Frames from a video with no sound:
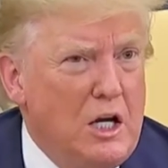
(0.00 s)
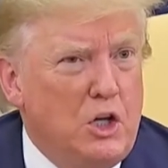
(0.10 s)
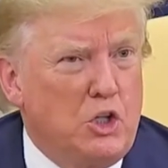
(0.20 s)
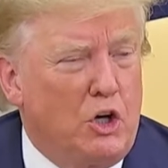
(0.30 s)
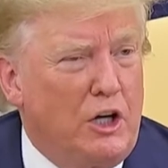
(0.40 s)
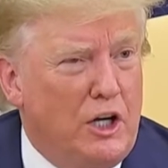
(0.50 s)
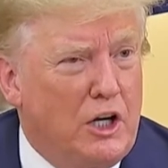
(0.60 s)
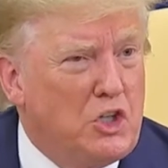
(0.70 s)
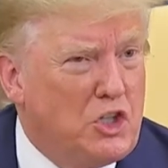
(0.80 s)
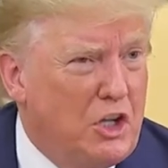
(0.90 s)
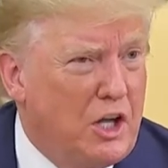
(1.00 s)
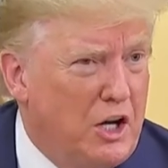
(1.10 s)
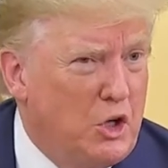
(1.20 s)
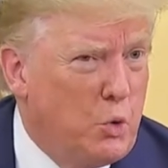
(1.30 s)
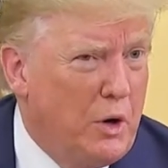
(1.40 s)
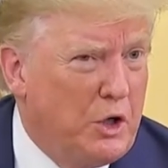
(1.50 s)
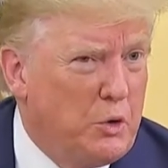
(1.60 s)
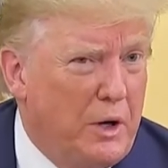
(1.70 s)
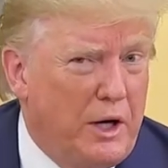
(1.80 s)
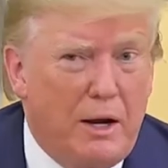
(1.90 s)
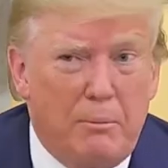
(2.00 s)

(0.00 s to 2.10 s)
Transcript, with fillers: Certainly you're going to see that in twenty twenty, I